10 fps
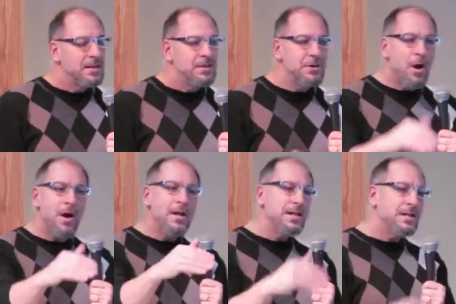
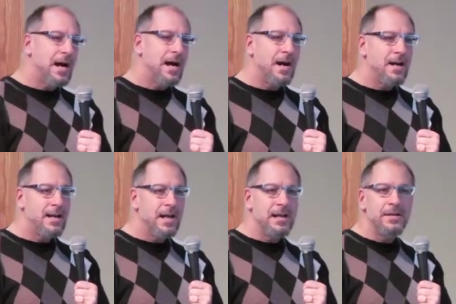Draw unto
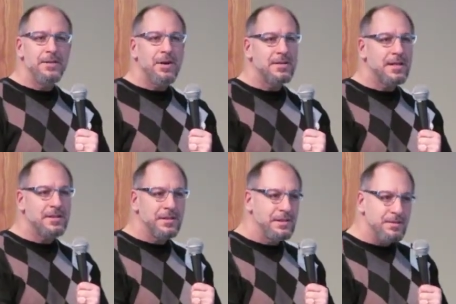God, and He draws
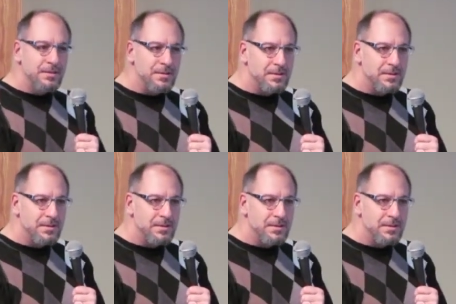unto you.